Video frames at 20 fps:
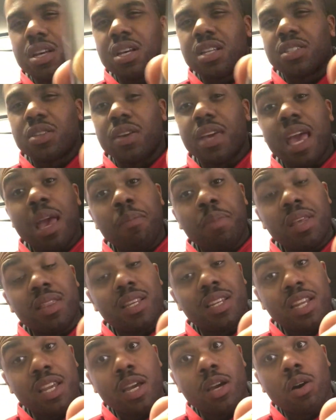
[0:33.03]
So you can't beat the
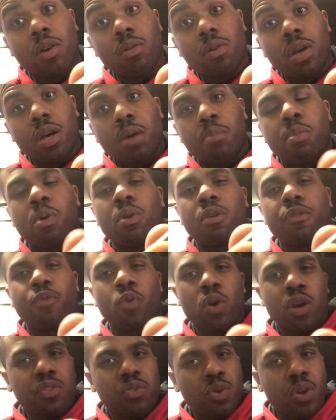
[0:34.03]
deal, but with
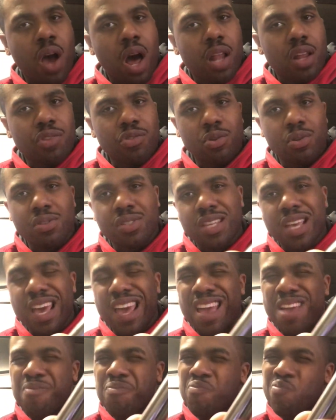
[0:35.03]
$42, you'll
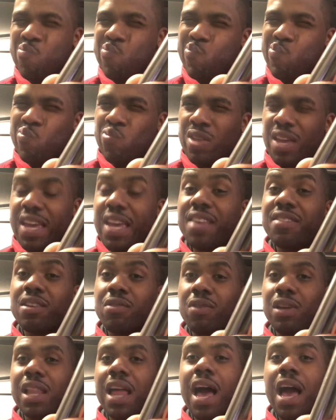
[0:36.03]
say, is it
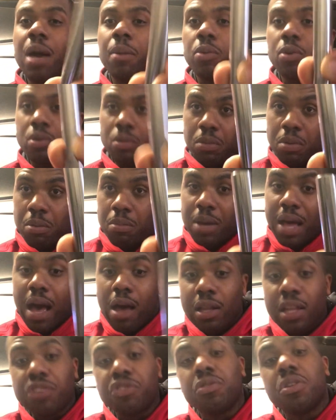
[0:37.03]
reliable? I'll
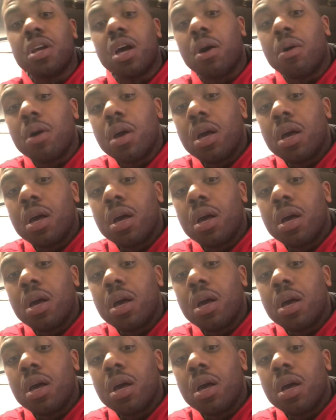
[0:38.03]
let you know.